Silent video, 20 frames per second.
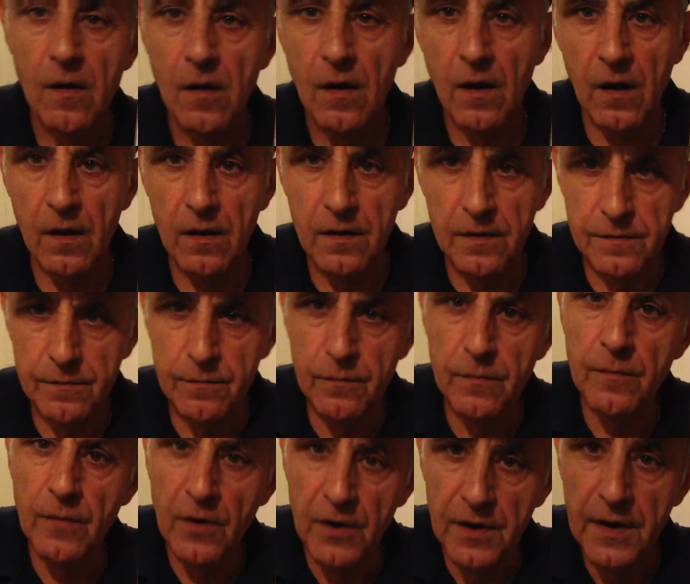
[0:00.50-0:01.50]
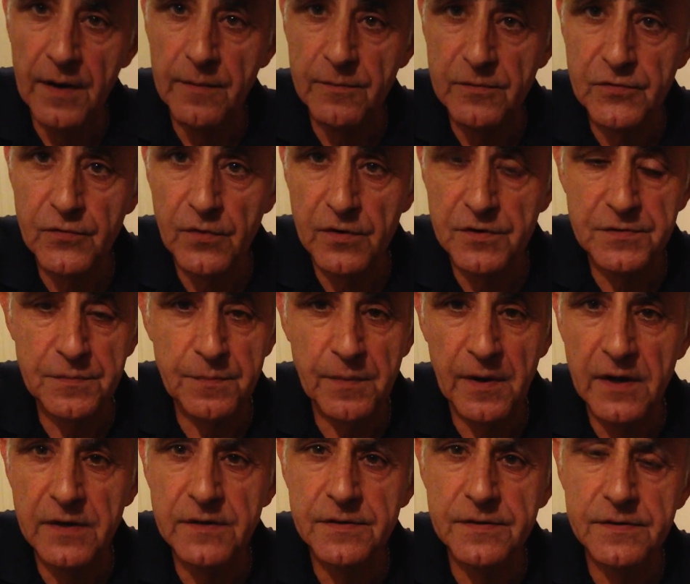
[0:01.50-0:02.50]
Hello, my name is Roger
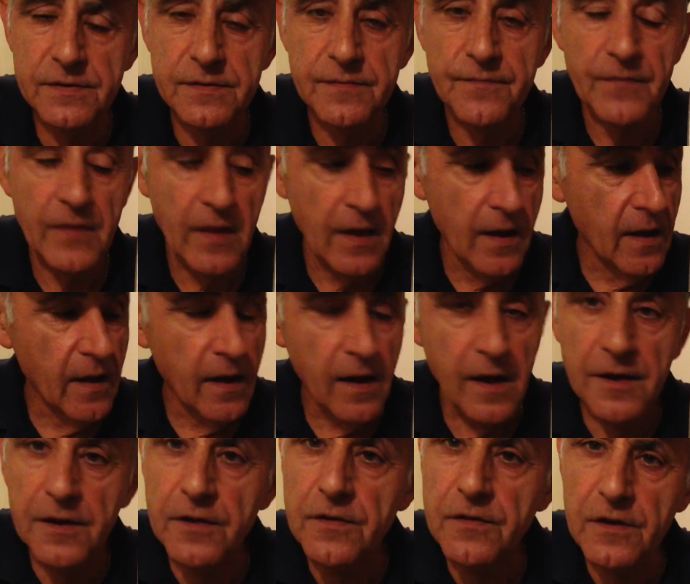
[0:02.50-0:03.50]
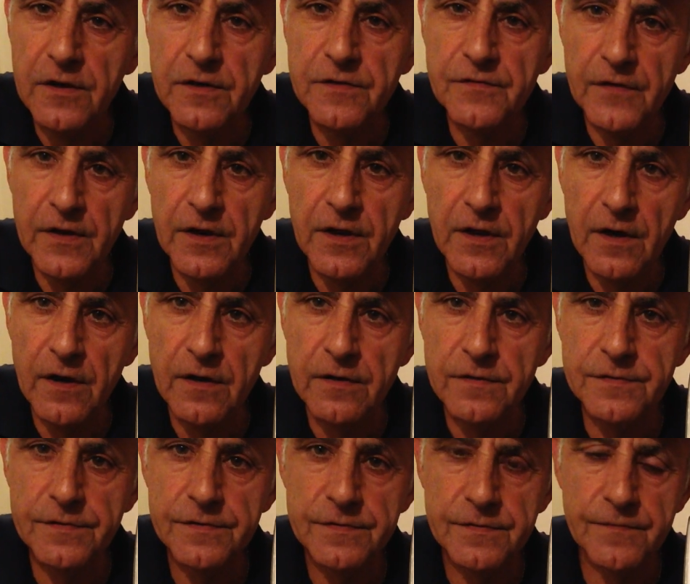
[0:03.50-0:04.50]
Pace, and in these
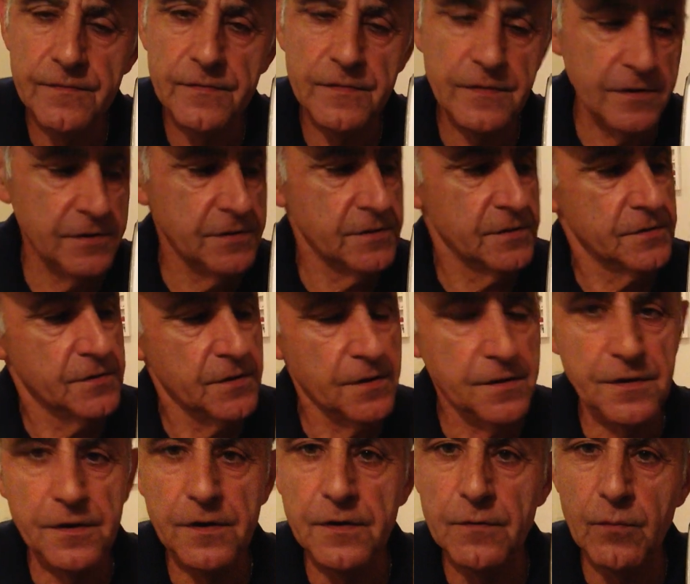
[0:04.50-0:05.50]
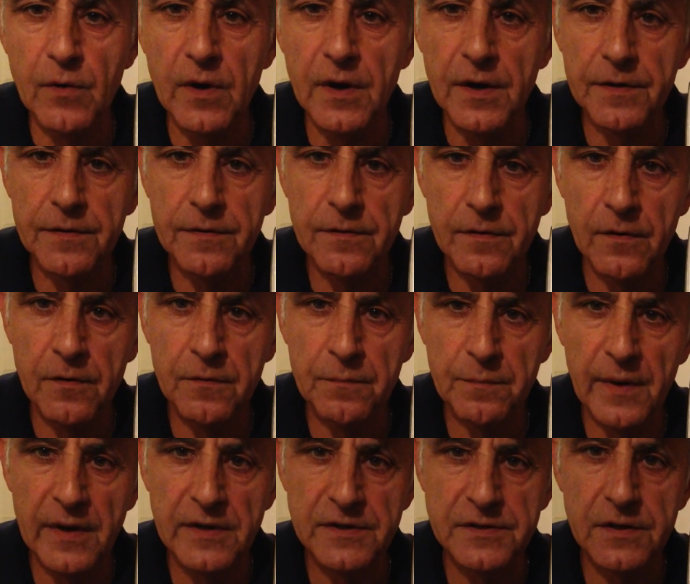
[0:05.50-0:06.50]
videos, this is the third one on
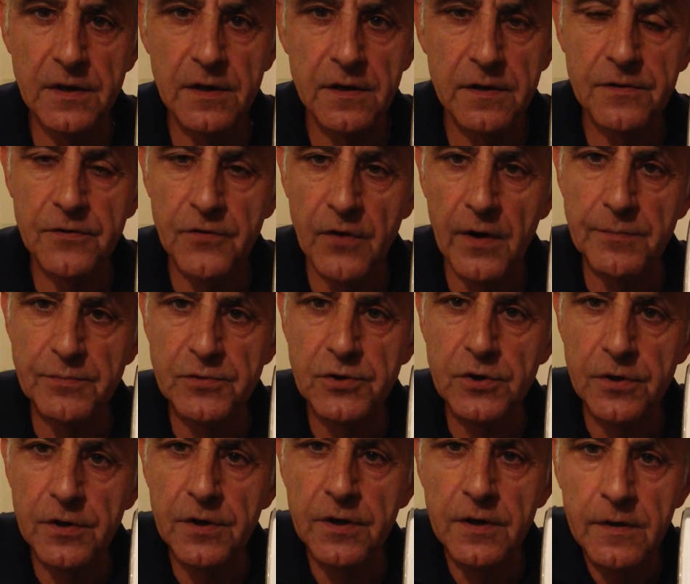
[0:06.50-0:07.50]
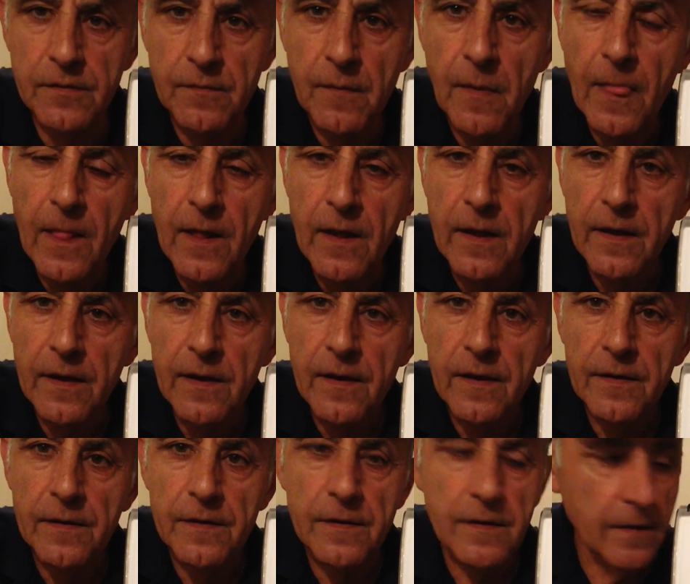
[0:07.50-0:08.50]
basic trap shooting
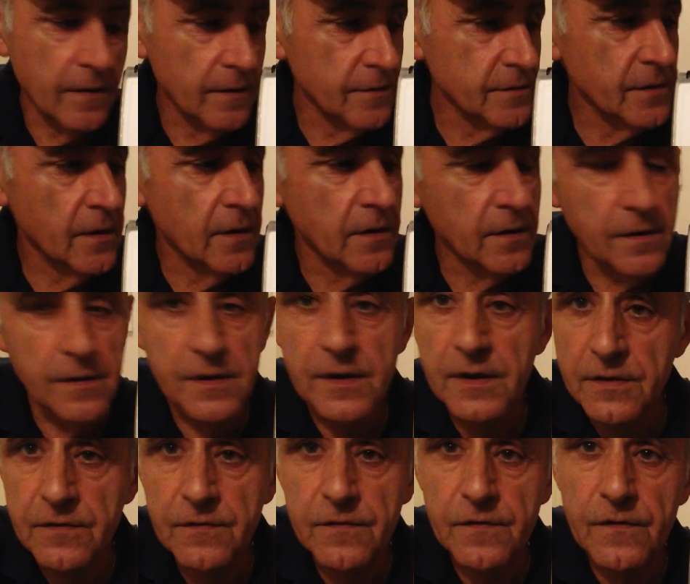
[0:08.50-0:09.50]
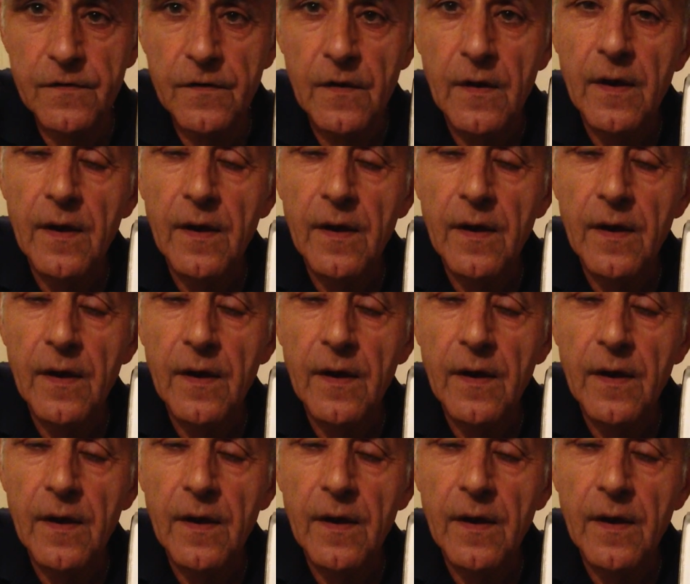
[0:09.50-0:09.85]
hints.